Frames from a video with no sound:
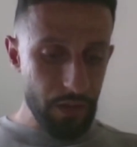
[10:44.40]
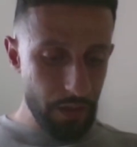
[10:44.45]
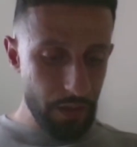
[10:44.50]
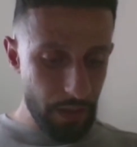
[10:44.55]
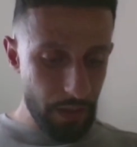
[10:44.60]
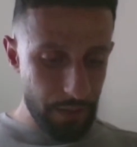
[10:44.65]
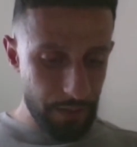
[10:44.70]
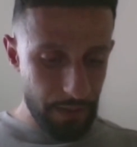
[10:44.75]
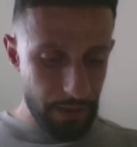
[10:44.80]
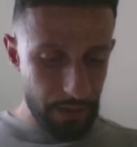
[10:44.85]

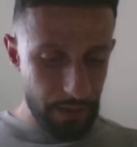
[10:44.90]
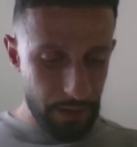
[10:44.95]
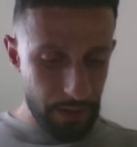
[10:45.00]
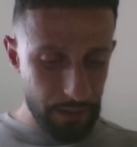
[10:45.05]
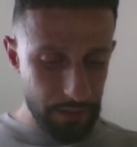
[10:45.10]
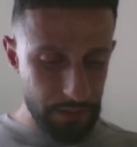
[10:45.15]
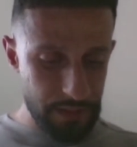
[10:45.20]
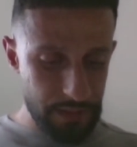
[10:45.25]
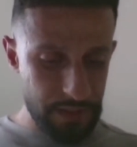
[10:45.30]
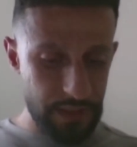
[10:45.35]

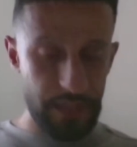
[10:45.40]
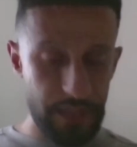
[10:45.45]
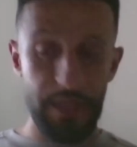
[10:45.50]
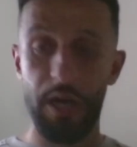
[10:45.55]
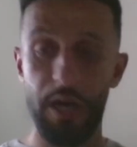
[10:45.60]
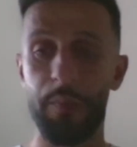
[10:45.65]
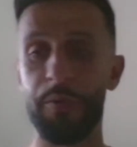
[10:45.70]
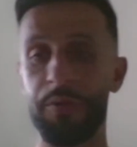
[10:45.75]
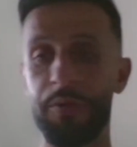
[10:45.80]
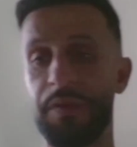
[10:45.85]
then let's see, a
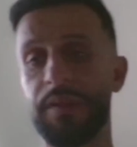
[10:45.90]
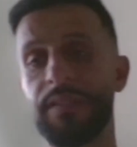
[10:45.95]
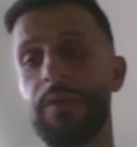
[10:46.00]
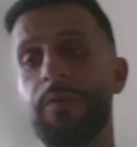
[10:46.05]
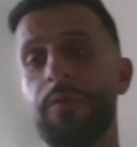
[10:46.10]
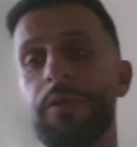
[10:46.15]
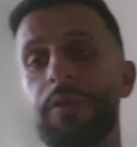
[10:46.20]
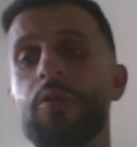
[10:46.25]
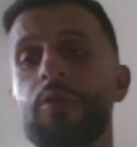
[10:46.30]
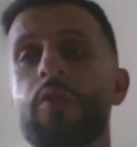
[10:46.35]
couple things I
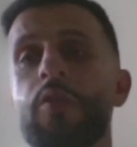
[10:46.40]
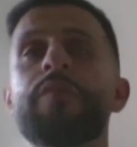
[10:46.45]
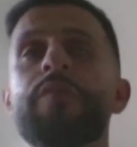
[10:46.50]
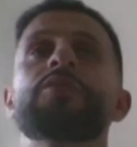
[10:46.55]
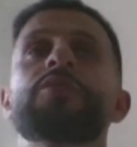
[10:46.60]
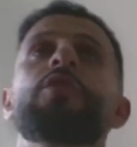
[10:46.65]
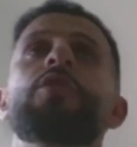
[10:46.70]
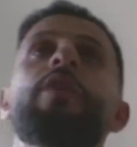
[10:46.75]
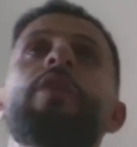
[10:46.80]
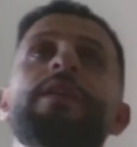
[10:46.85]
want to go over.
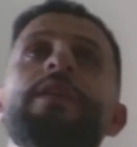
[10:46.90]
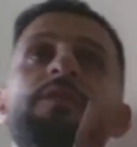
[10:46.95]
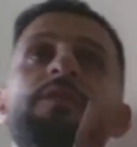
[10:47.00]
So as